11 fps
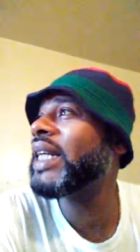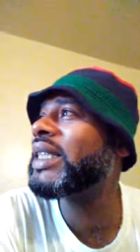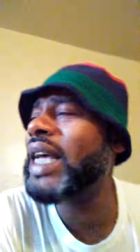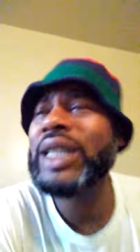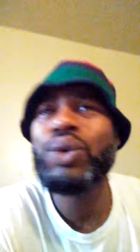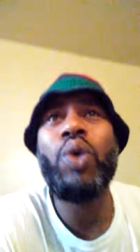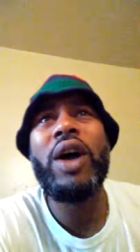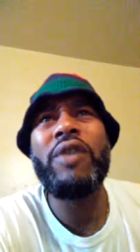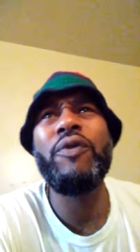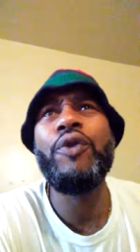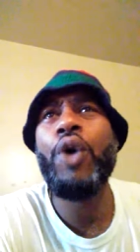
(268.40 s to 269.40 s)
It takes
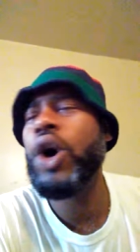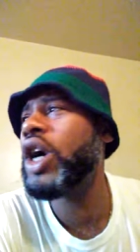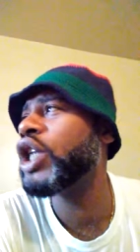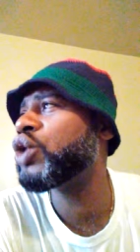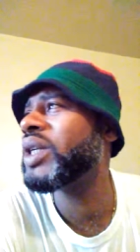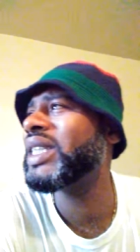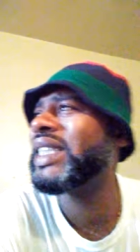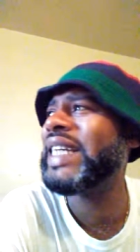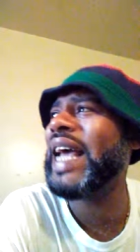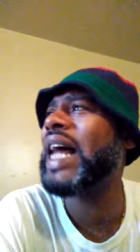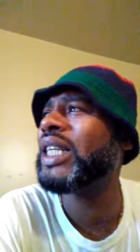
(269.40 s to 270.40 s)
what?
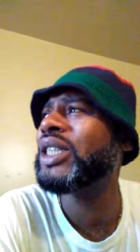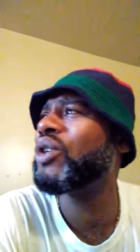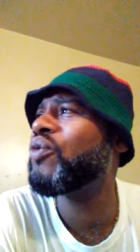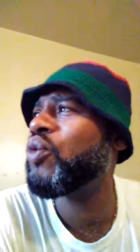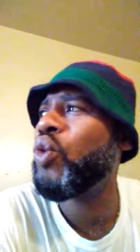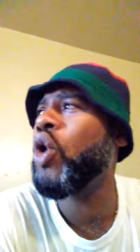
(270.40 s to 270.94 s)
400 gallons of